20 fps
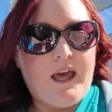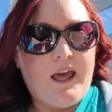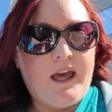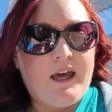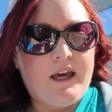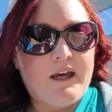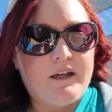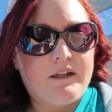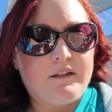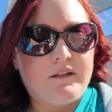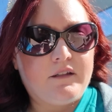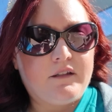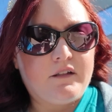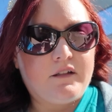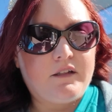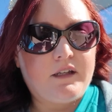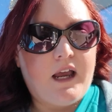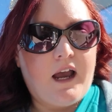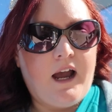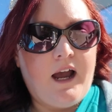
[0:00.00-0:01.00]

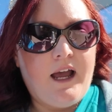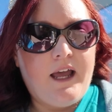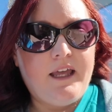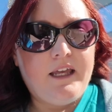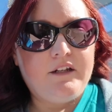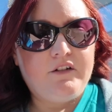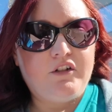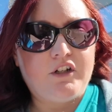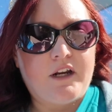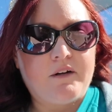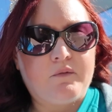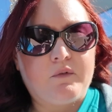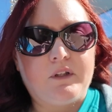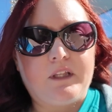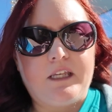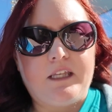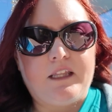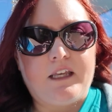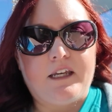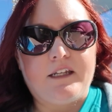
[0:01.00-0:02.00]
And I
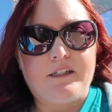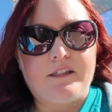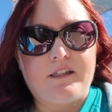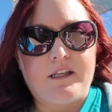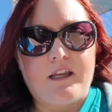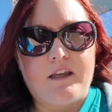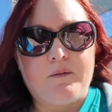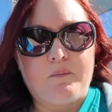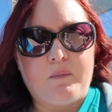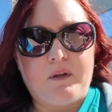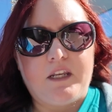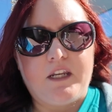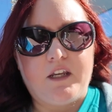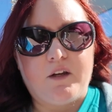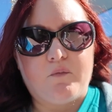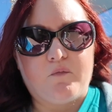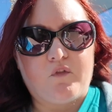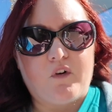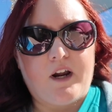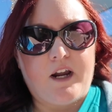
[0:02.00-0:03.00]
generally like steak
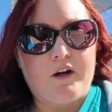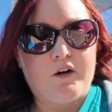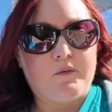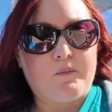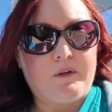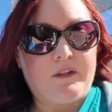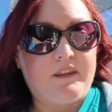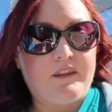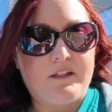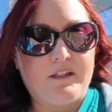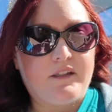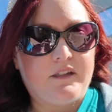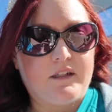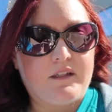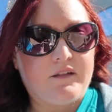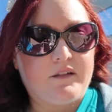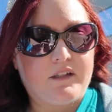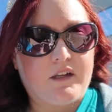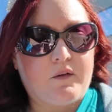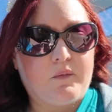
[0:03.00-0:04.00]
medium rare, but this
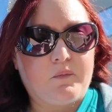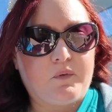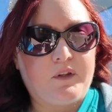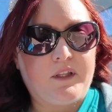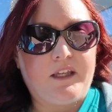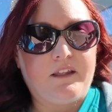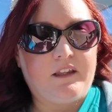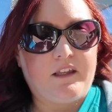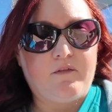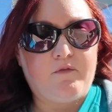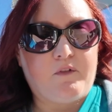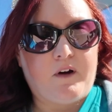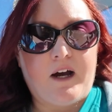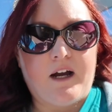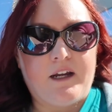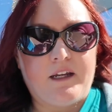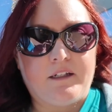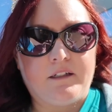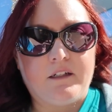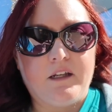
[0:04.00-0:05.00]
is completely
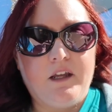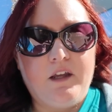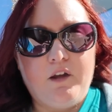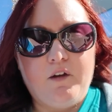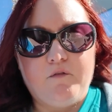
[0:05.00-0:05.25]
fine